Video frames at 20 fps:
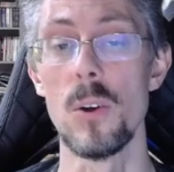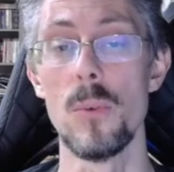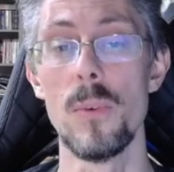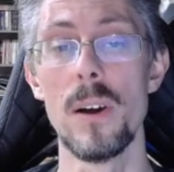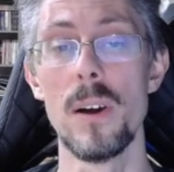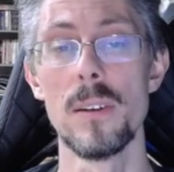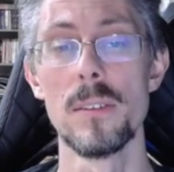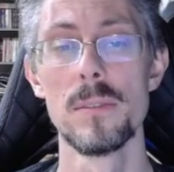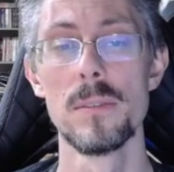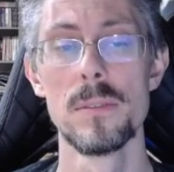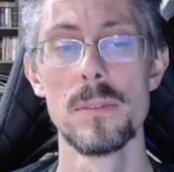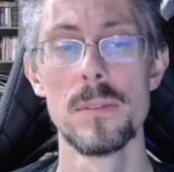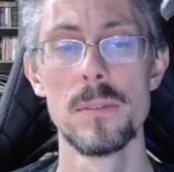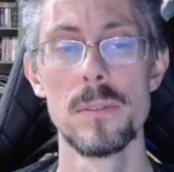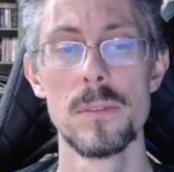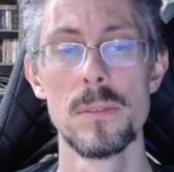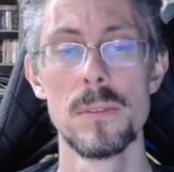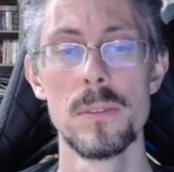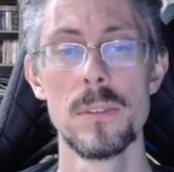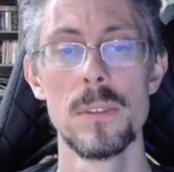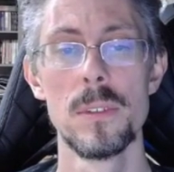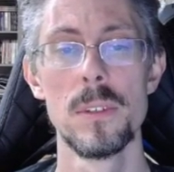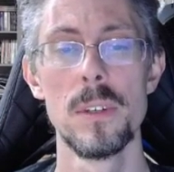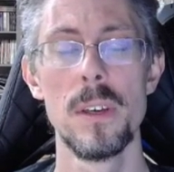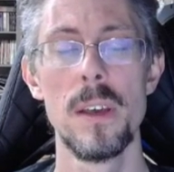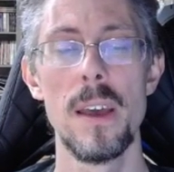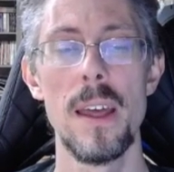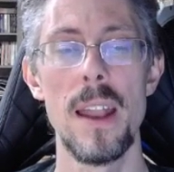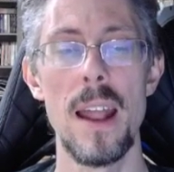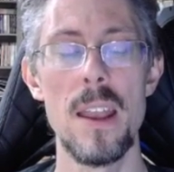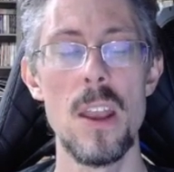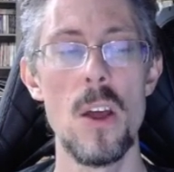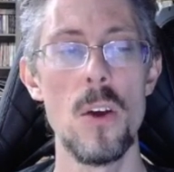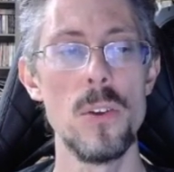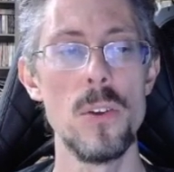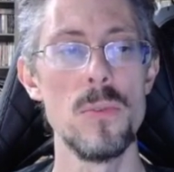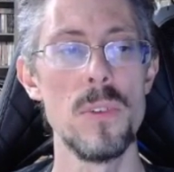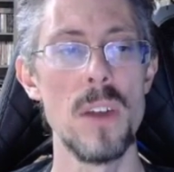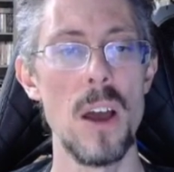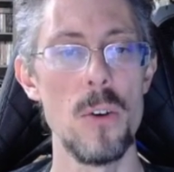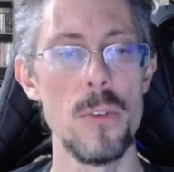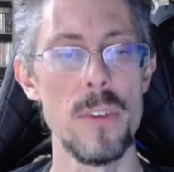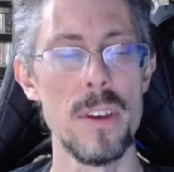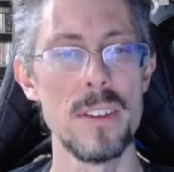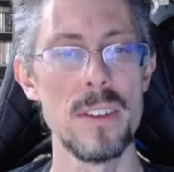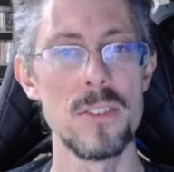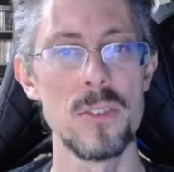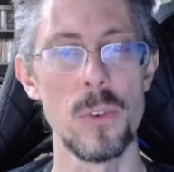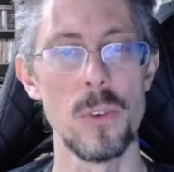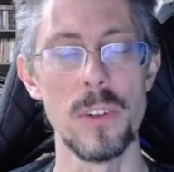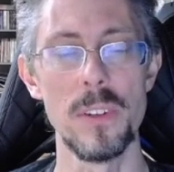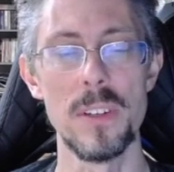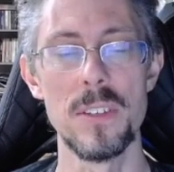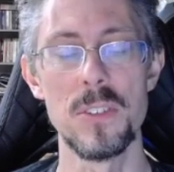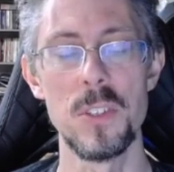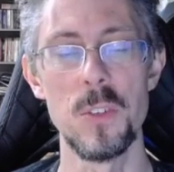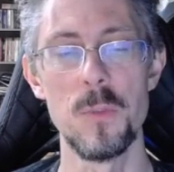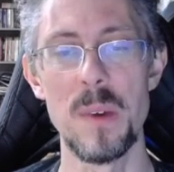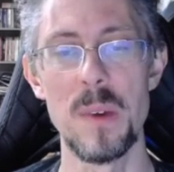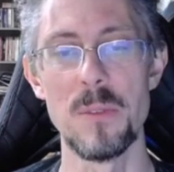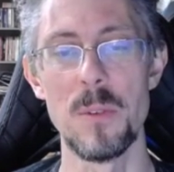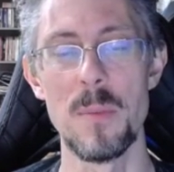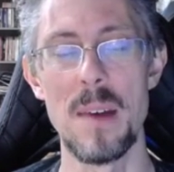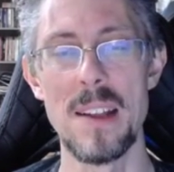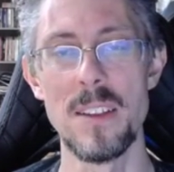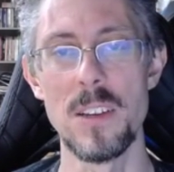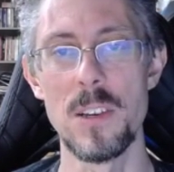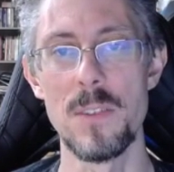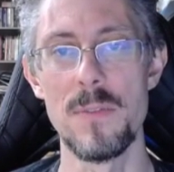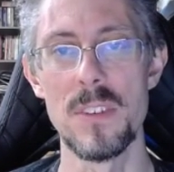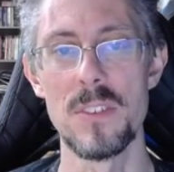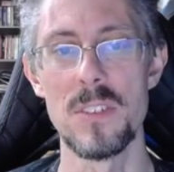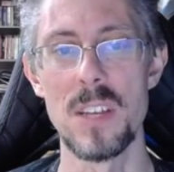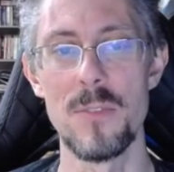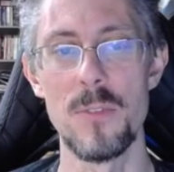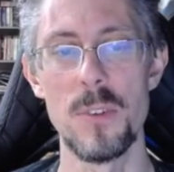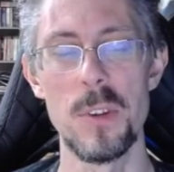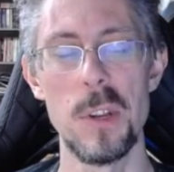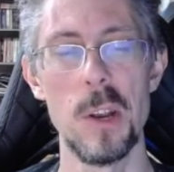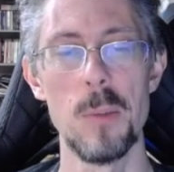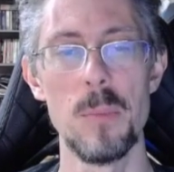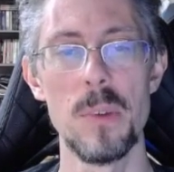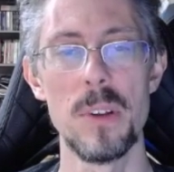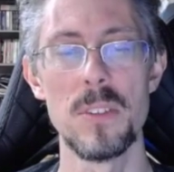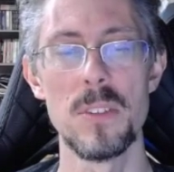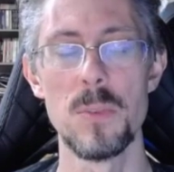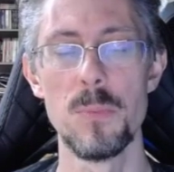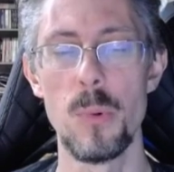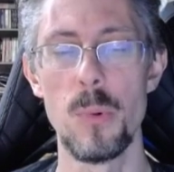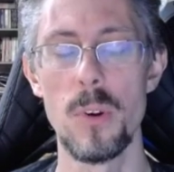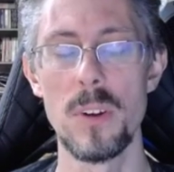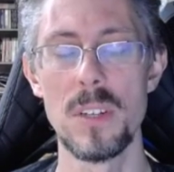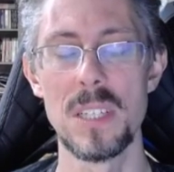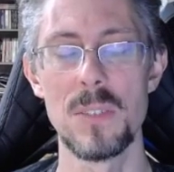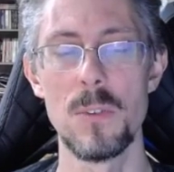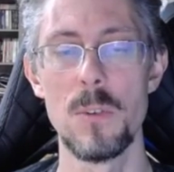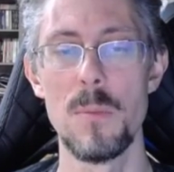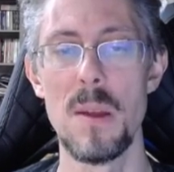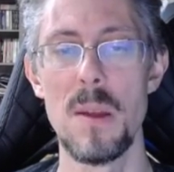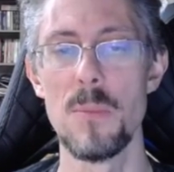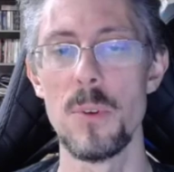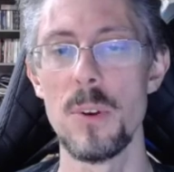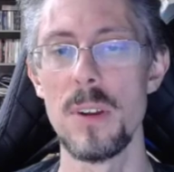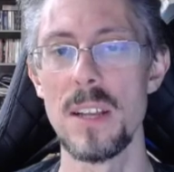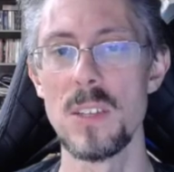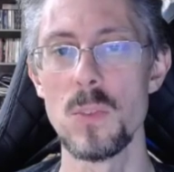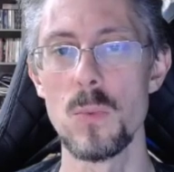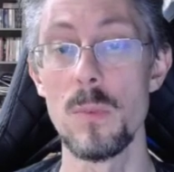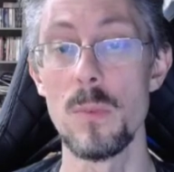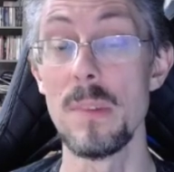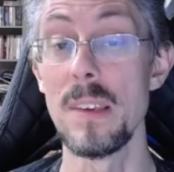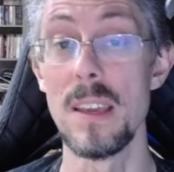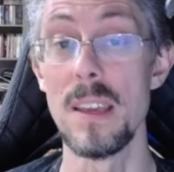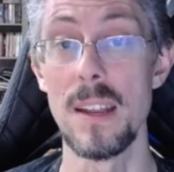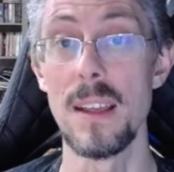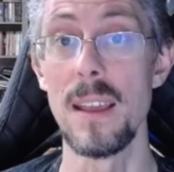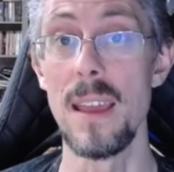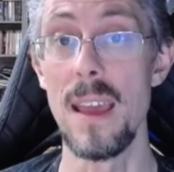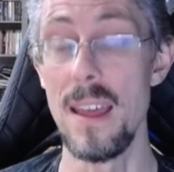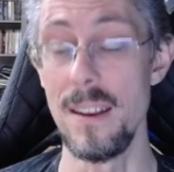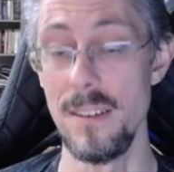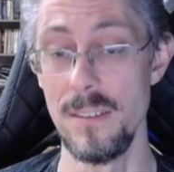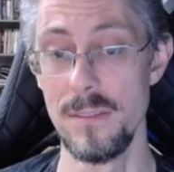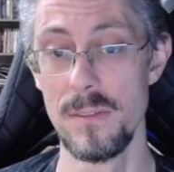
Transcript: well. And I know you know this, or at least you've been reminded of this every year, but it's important to remember it as we begin again.